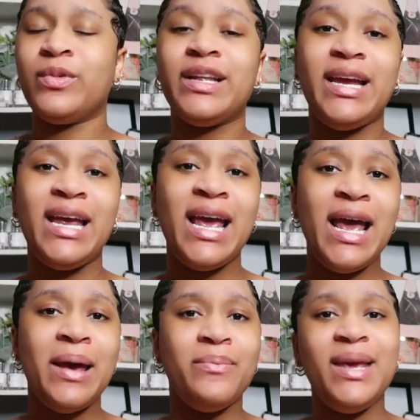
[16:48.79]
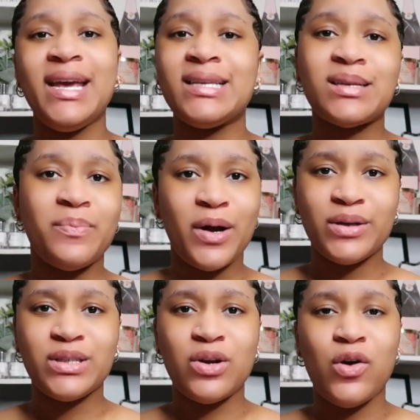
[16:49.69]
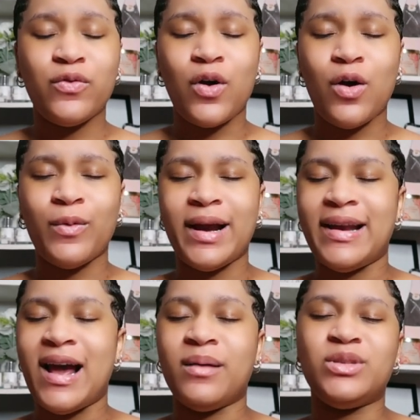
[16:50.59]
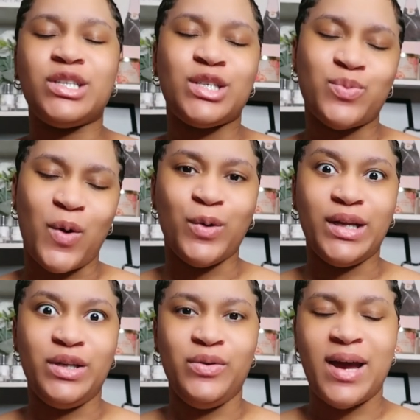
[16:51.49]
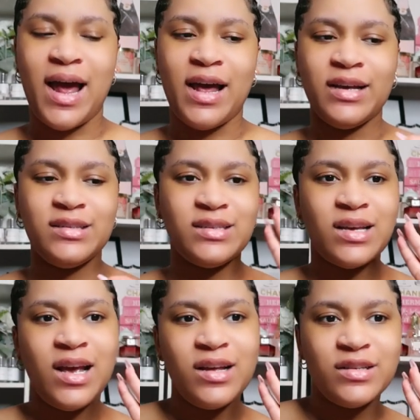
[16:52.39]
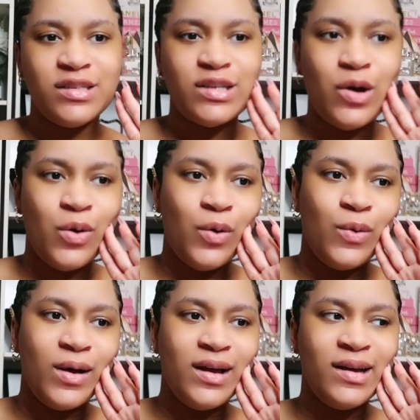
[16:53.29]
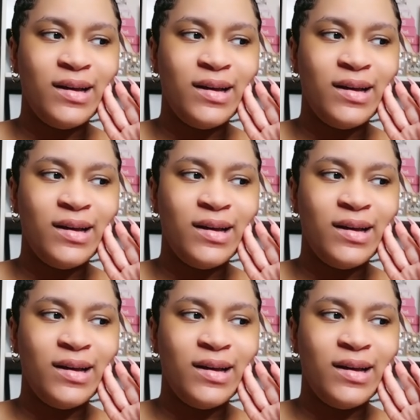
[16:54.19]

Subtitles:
Really, me as a person overall right now, I'm just swollen, you guys. So